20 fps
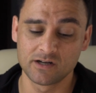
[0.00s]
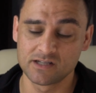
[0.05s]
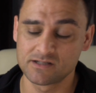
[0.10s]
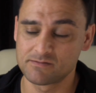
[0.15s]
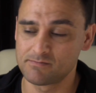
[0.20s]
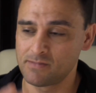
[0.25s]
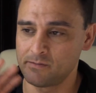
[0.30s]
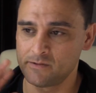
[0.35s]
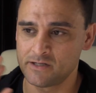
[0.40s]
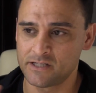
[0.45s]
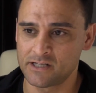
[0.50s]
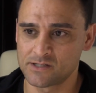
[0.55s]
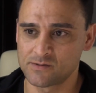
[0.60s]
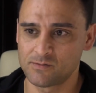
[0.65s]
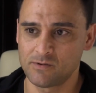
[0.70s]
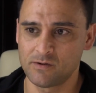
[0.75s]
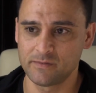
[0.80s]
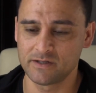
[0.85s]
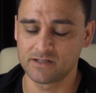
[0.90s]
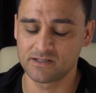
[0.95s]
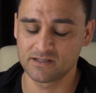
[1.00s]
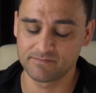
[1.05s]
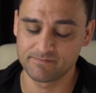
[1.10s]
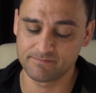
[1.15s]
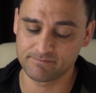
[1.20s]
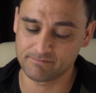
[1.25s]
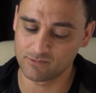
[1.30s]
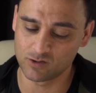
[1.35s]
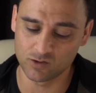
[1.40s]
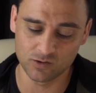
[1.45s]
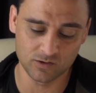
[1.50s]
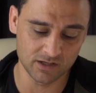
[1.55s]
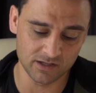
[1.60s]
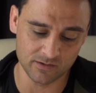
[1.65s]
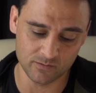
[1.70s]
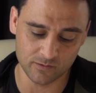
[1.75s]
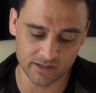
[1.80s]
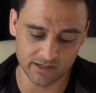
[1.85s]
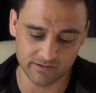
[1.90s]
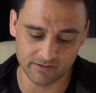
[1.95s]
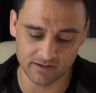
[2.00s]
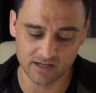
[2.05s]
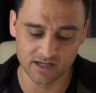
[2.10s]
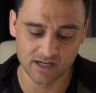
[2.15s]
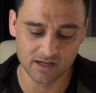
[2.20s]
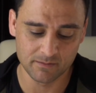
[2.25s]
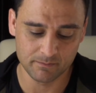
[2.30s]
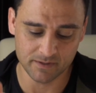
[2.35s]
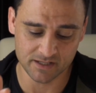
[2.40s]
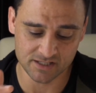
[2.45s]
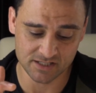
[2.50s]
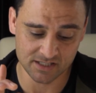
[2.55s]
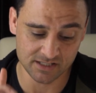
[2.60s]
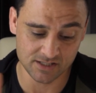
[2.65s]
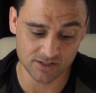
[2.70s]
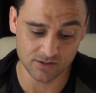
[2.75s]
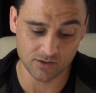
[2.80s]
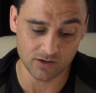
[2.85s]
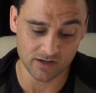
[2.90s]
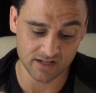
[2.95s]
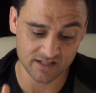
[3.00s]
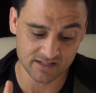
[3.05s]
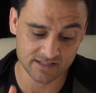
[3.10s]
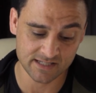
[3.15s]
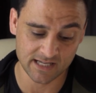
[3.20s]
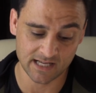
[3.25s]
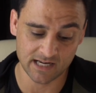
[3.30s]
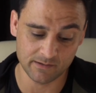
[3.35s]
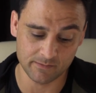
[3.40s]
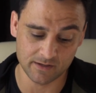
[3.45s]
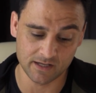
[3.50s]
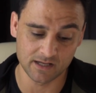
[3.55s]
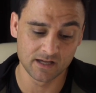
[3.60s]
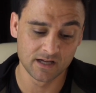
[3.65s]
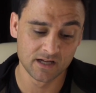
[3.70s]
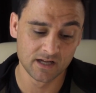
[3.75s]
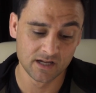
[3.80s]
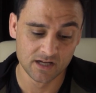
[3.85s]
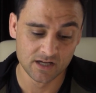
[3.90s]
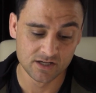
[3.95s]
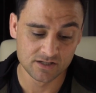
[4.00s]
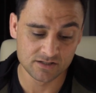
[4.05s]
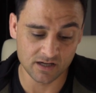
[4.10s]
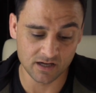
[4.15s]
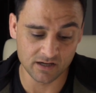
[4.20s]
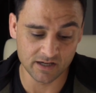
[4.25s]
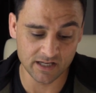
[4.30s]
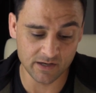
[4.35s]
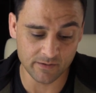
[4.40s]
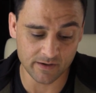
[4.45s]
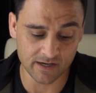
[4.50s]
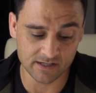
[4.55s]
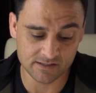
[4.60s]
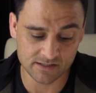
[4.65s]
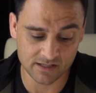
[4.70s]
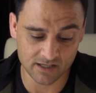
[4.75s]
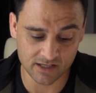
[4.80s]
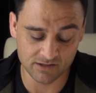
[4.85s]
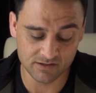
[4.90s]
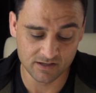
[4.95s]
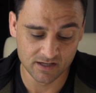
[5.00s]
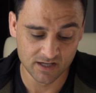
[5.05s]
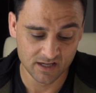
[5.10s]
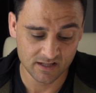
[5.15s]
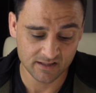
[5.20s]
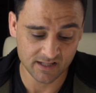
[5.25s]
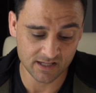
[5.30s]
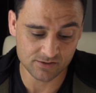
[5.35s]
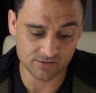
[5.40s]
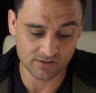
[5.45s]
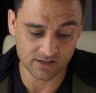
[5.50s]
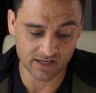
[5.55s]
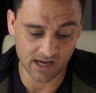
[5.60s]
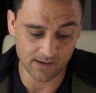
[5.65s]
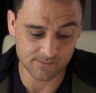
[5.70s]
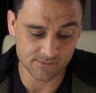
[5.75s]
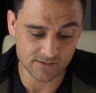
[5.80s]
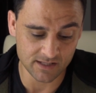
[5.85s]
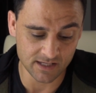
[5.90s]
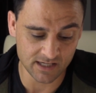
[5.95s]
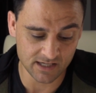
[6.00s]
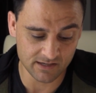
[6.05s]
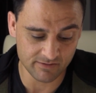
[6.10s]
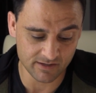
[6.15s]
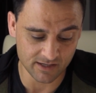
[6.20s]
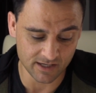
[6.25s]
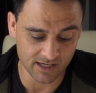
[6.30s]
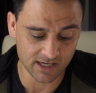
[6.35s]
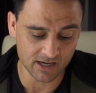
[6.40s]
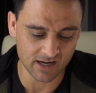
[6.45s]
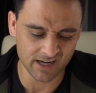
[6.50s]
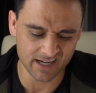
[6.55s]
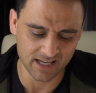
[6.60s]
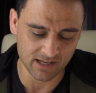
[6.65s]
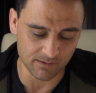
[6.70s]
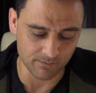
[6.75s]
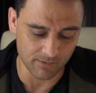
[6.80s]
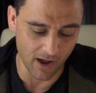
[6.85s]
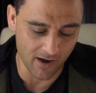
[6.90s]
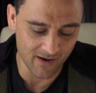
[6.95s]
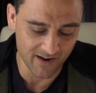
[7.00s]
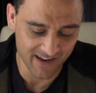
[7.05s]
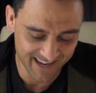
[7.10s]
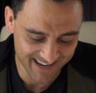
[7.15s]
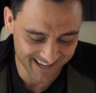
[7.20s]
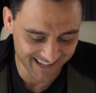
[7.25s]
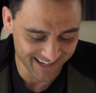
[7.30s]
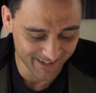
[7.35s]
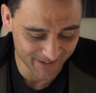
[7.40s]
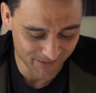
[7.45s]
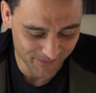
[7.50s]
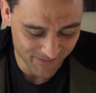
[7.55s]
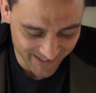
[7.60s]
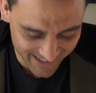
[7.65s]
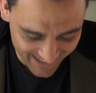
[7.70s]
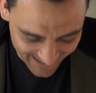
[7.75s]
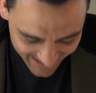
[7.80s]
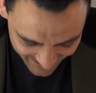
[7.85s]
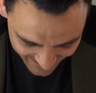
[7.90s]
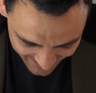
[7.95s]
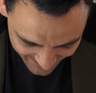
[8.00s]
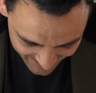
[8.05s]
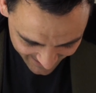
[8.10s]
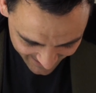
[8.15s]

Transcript: is. Maybe she doesn't want me to Google it, whatever. But she's not telling me. So anyway, so that sort of came to the end of it. I kind of kept going a little bit here.